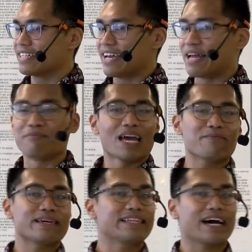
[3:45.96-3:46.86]
and
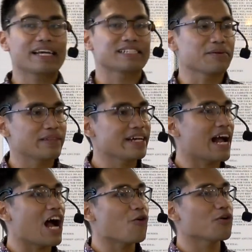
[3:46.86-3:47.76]
maybe that is something
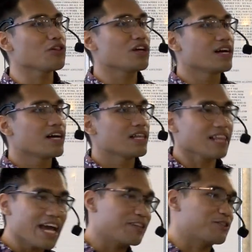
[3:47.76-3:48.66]
I will
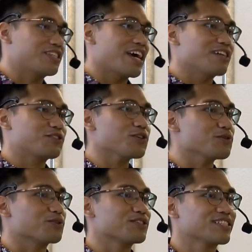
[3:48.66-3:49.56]
like to say too.